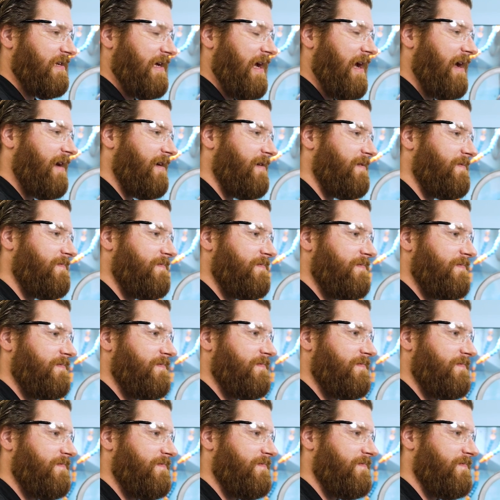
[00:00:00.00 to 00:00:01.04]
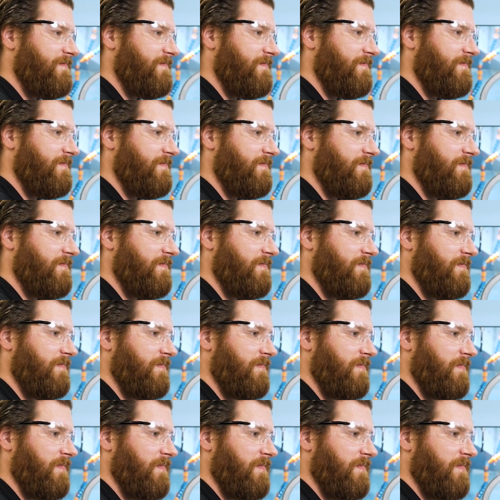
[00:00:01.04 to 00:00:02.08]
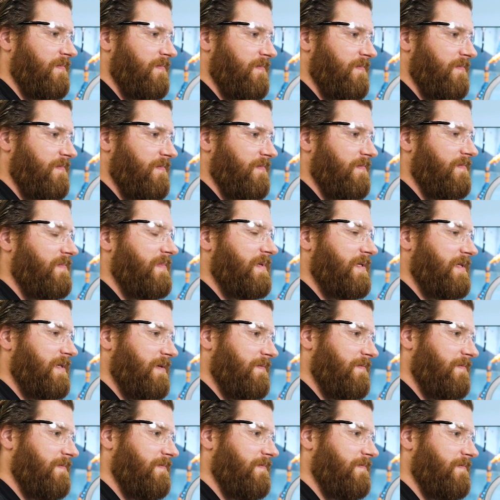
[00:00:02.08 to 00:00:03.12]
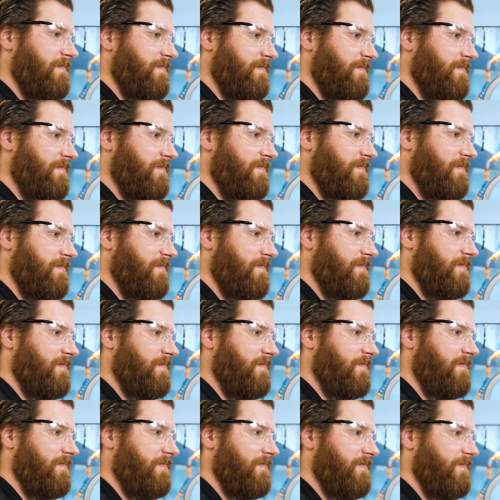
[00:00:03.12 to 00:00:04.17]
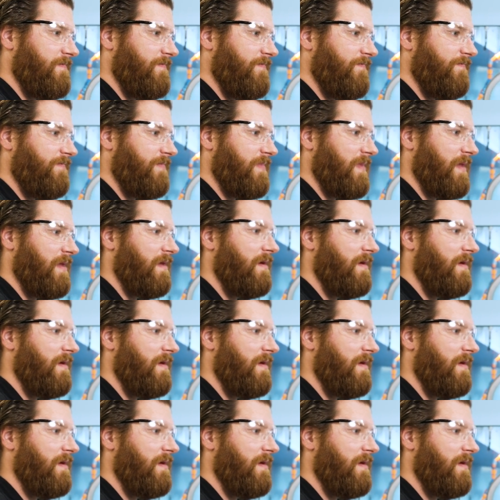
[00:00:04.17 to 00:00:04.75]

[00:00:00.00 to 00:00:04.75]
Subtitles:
(not speaking)